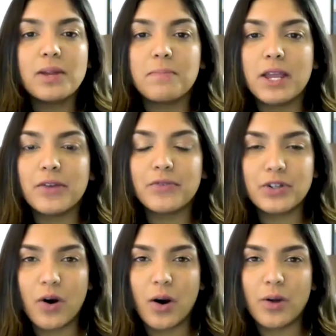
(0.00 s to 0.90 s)
it may
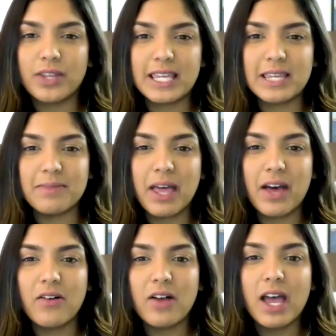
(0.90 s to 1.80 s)
recall the
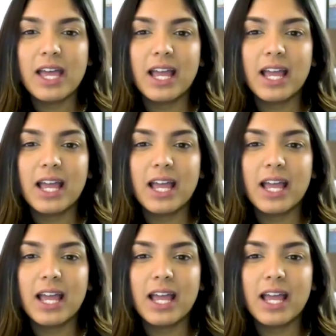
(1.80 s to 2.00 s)
email,